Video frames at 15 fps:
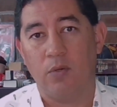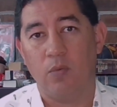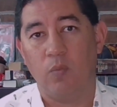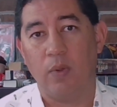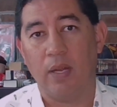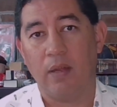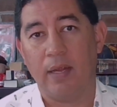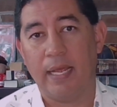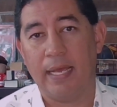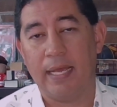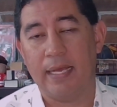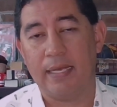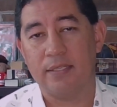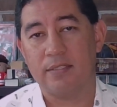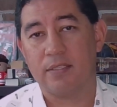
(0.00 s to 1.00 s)

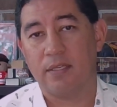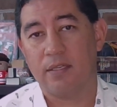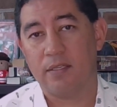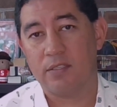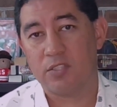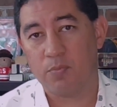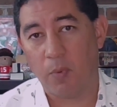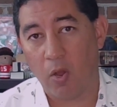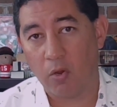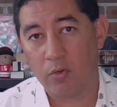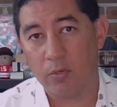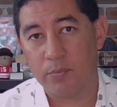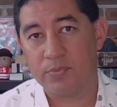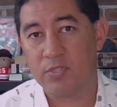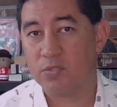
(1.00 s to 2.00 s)
whereas small
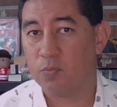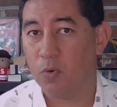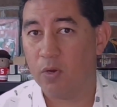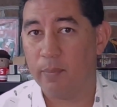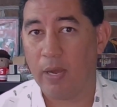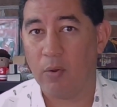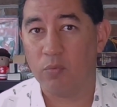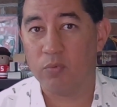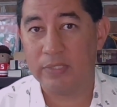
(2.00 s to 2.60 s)
groups is more about